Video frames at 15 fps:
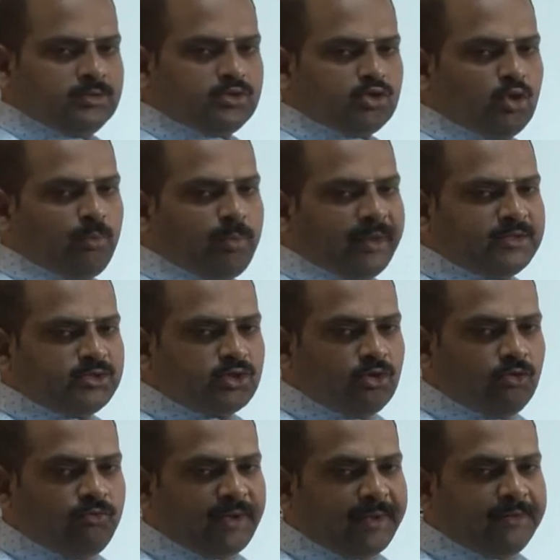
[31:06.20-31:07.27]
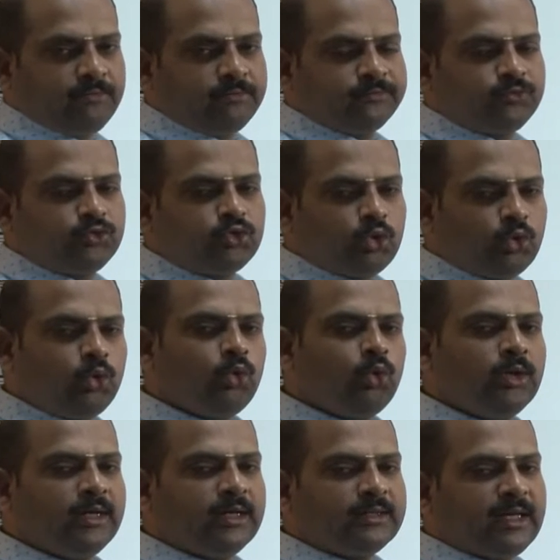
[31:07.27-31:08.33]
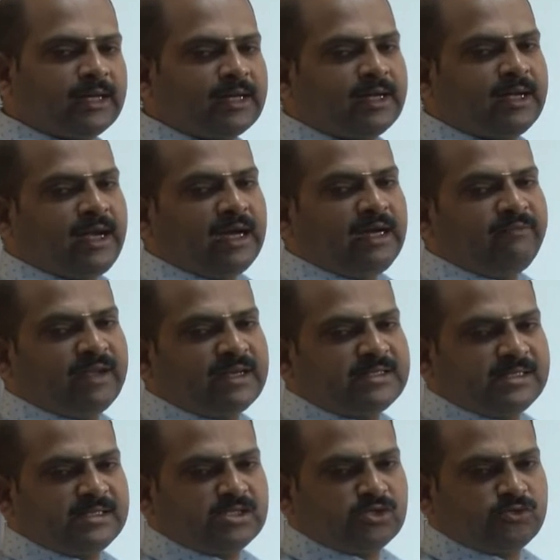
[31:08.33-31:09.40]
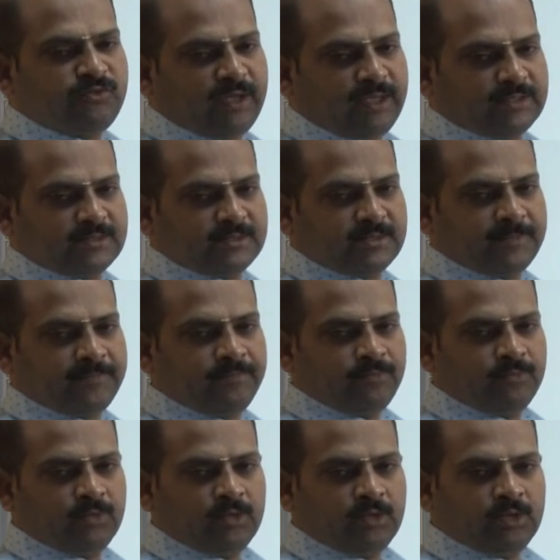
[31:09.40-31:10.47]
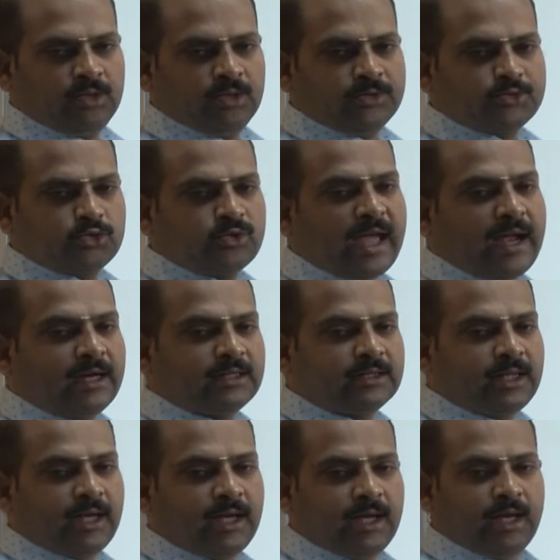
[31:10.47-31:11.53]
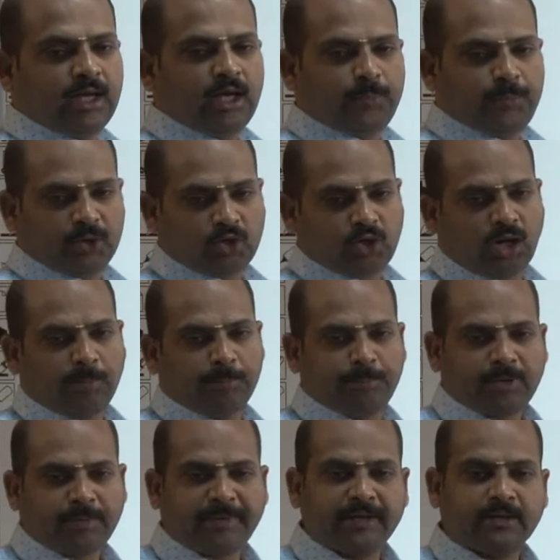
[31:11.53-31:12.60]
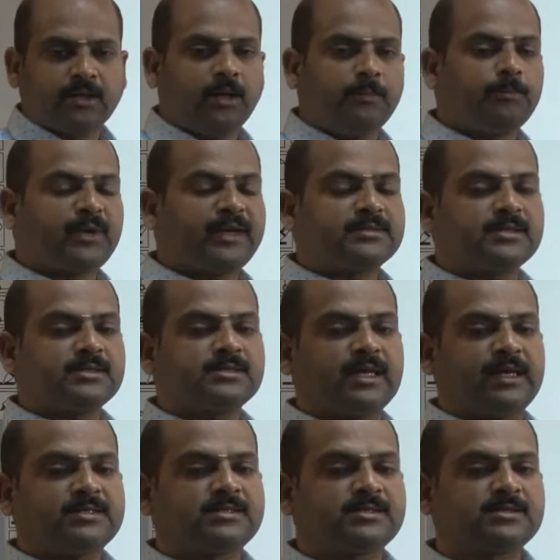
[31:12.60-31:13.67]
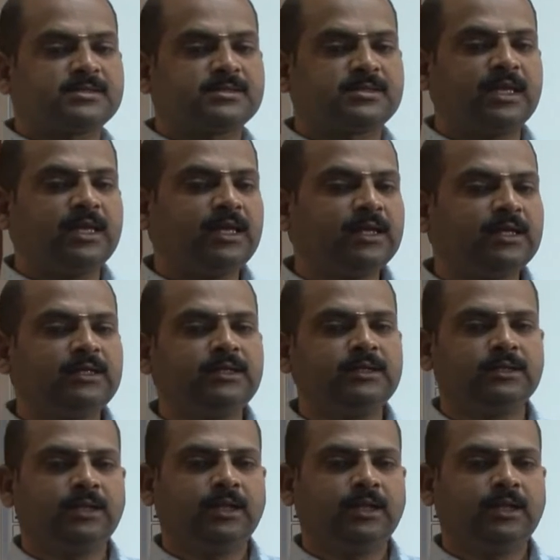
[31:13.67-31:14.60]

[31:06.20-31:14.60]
0.05 through the convergence phase. So, that the epoch comprises a single